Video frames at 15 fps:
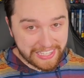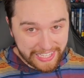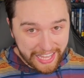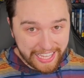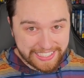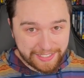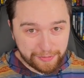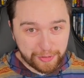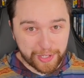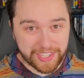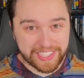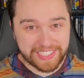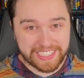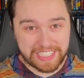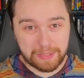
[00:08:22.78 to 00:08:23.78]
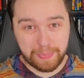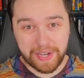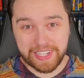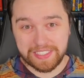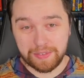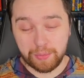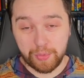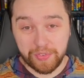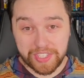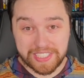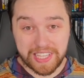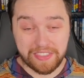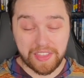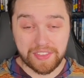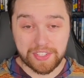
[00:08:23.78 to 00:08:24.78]
lot for this experience of a movie because
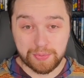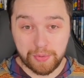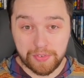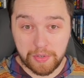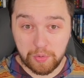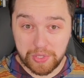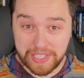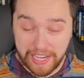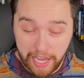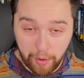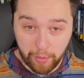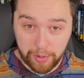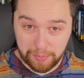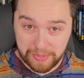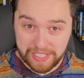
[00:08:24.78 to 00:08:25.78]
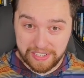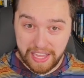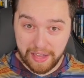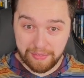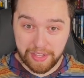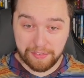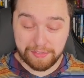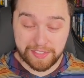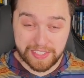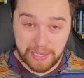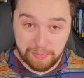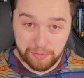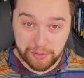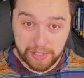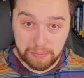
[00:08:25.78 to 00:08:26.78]
I thought this movie would not want me to have that
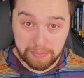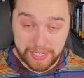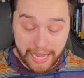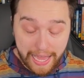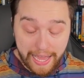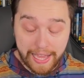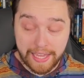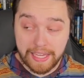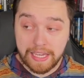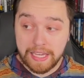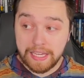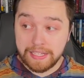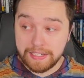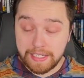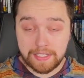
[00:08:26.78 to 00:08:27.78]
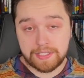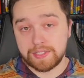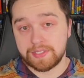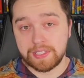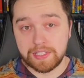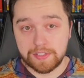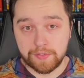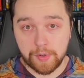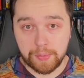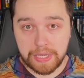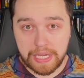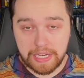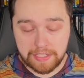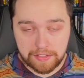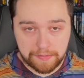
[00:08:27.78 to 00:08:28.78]
same feeling, but I need to see this film
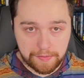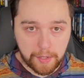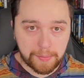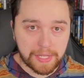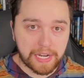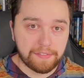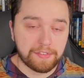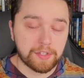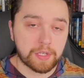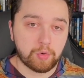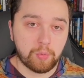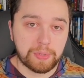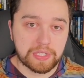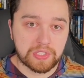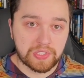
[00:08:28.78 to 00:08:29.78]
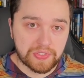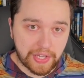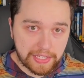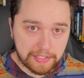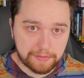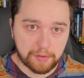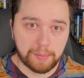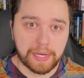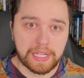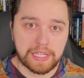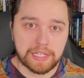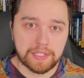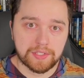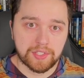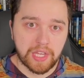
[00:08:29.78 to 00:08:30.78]
again. It's a film that I feel like will be studied for many
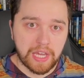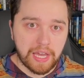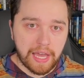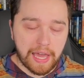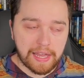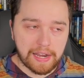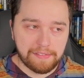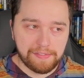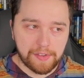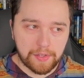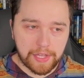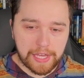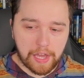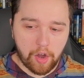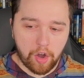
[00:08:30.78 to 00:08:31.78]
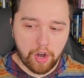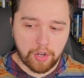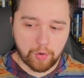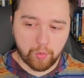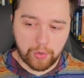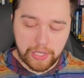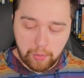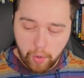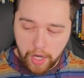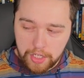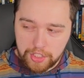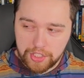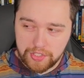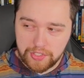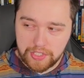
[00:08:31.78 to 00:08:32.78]
years, and I feel like on
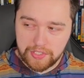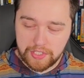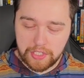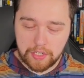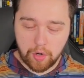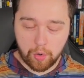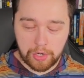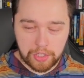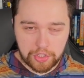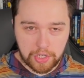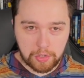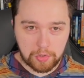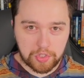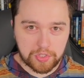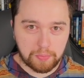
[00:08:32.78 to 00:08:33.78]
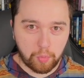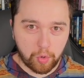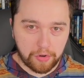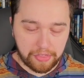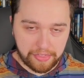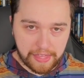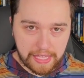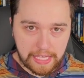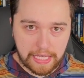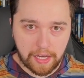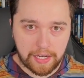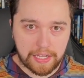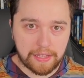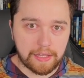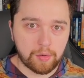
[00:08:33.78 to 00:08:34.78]
re-watches this year or in general just more thinking
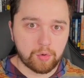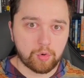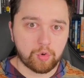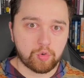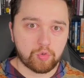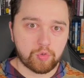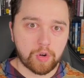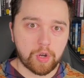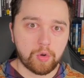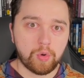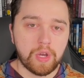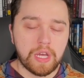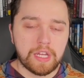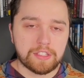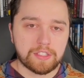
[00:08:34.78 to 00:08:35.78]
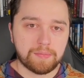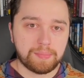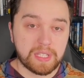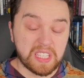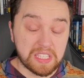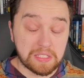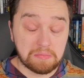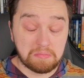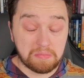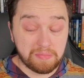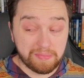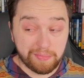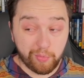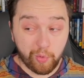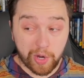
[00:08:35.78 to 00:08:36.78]
on it, it will grow to be
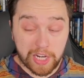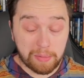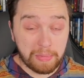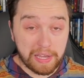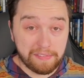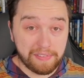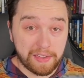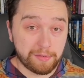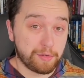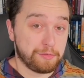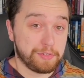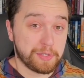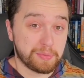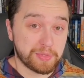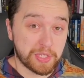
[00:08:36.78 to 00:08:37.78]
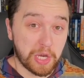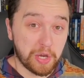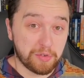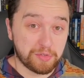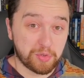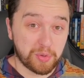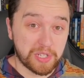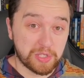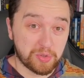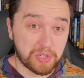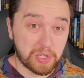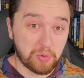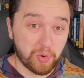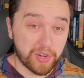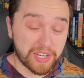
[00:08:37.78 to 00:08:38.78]
one of my favorite films of
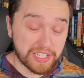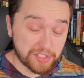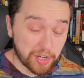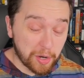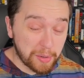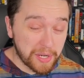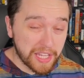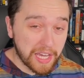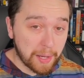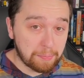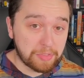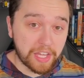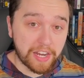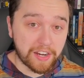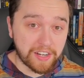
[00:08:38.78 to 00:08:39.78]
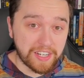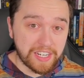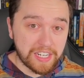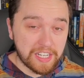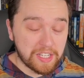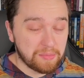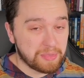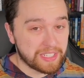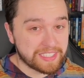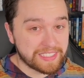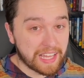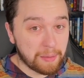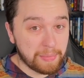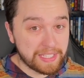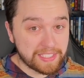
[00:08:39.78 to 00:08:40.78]
2021. It's already up there but it's
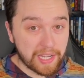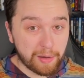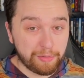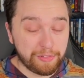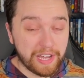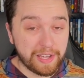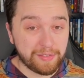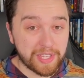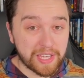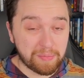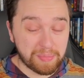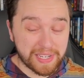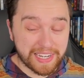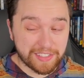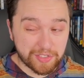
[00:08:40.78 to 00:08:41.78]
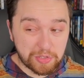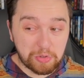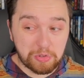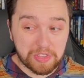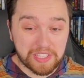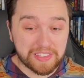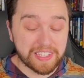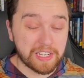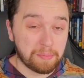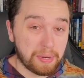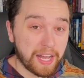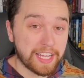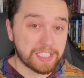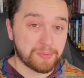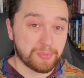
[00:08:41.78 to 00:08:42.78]
not my top five yet, but I do think that it
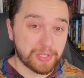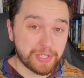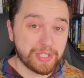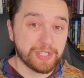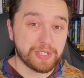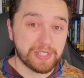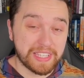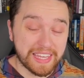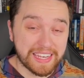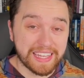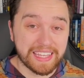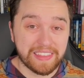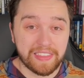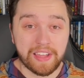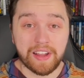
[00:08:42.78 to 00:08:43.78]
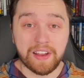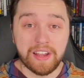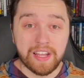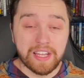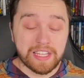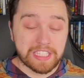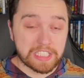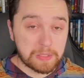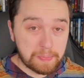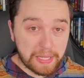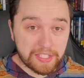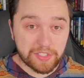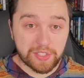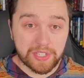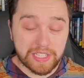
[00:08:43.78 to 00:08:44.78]
possibly could get in there.
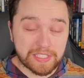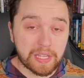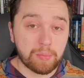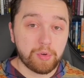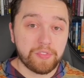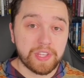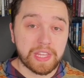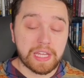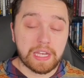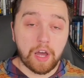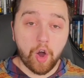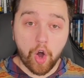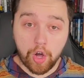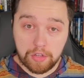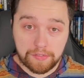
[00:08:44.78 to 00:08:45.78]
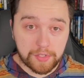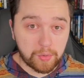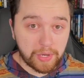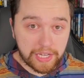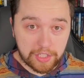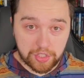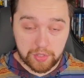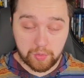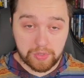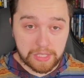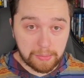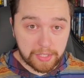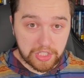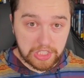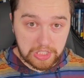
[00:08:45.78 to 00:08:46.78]
Spencer is a movie that all of you guys should really
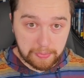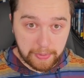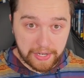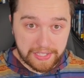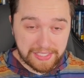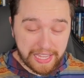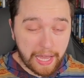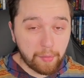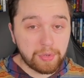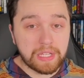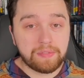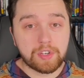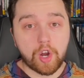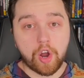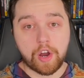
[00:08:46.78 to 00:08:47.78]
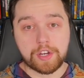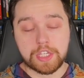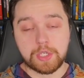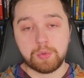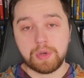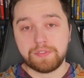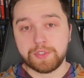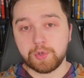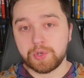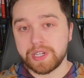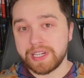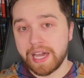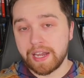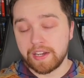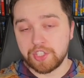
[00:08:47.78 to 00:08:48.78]
much experience. I would even argue if you are
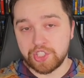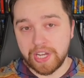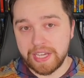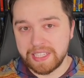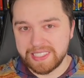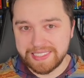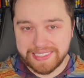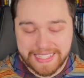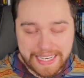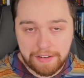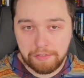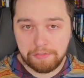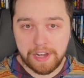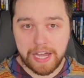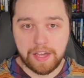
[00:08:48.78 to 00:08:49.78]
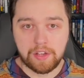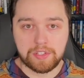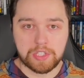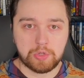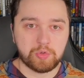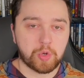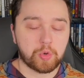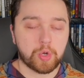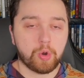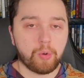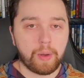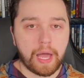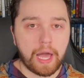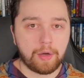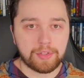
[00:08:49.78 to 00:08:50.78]
not a giant cinephile and you don't know
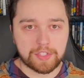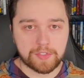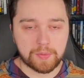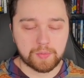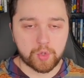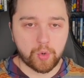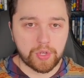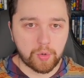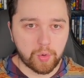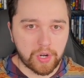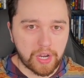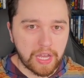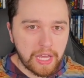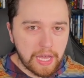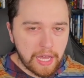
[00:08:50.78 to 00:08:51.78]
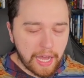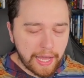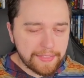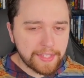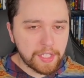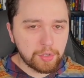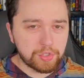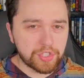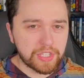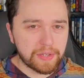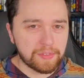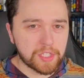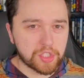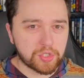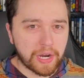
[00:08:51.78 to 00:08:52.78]
how this film's going to work, I think you should give
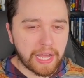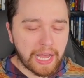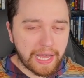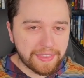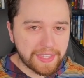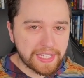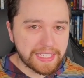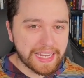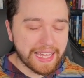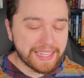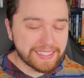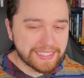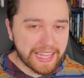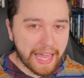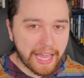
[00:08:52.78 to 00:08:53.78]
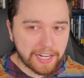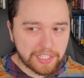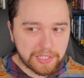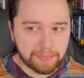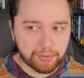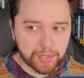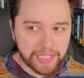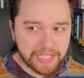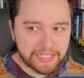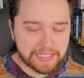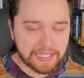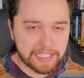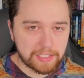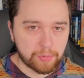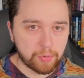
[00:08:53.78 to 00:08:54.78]
it a try. I think it is actually pretty
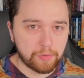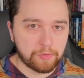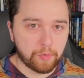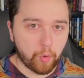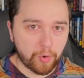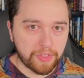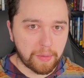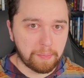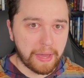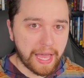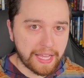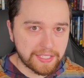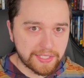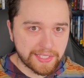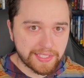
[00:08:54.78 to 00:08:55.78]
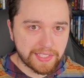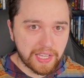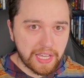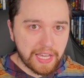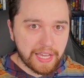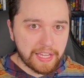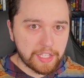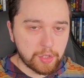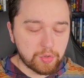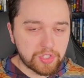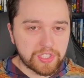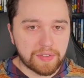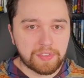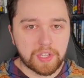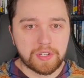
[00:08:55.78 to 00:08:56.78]
accessible for the masses. You
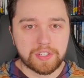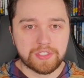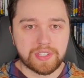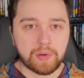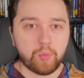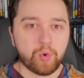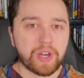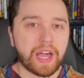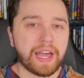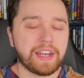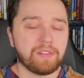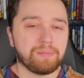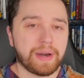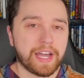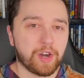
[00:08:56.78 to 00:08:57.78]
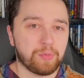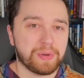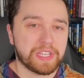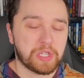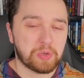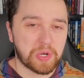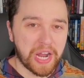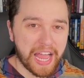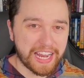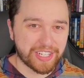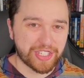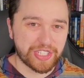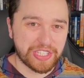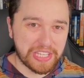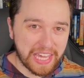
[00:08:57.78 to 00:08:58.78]
just have to understand what kind of biopic you are
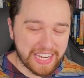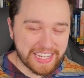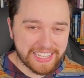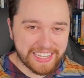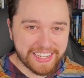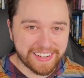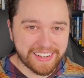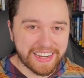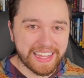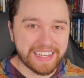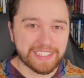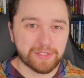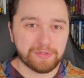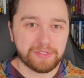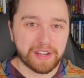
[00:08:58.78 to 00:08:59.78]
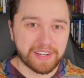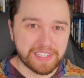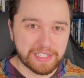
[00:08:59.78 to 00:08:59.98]
actually getting here. It is very